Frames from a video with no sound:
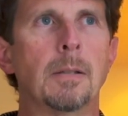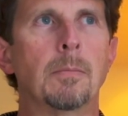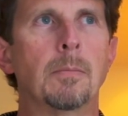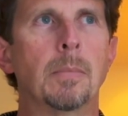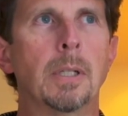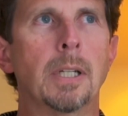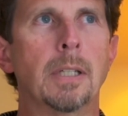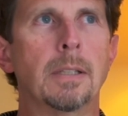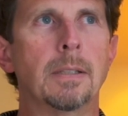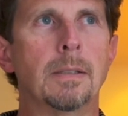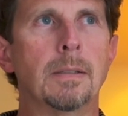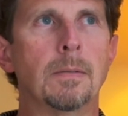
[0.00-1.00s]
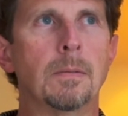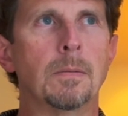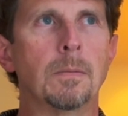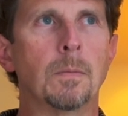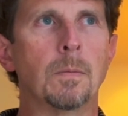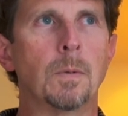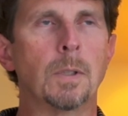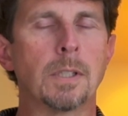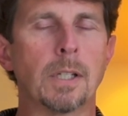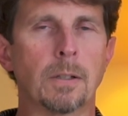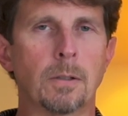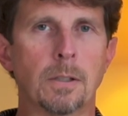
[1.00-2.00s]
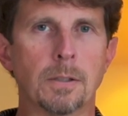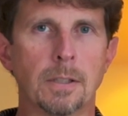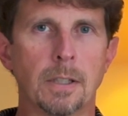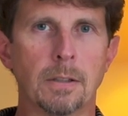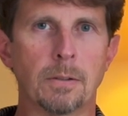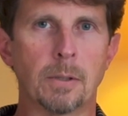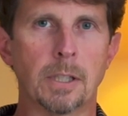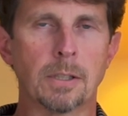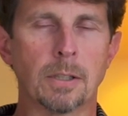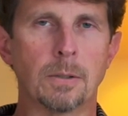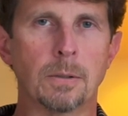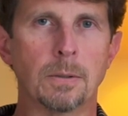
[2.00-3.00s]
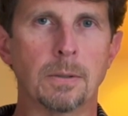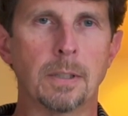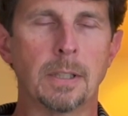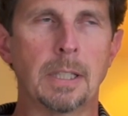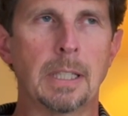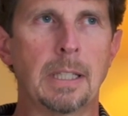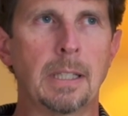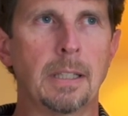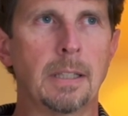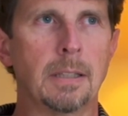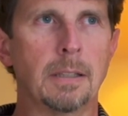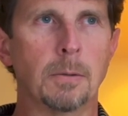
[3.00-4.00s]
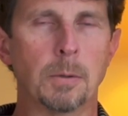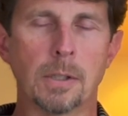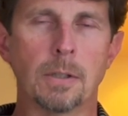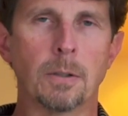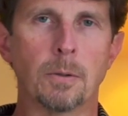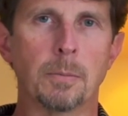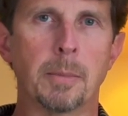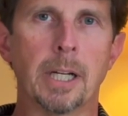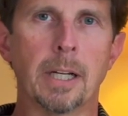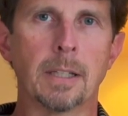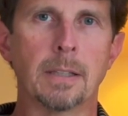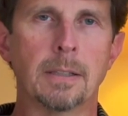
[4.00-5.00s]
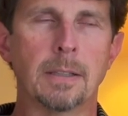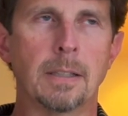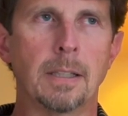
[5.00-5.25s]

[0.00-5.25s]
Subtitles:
But once I crossed that threshold, there was no going back.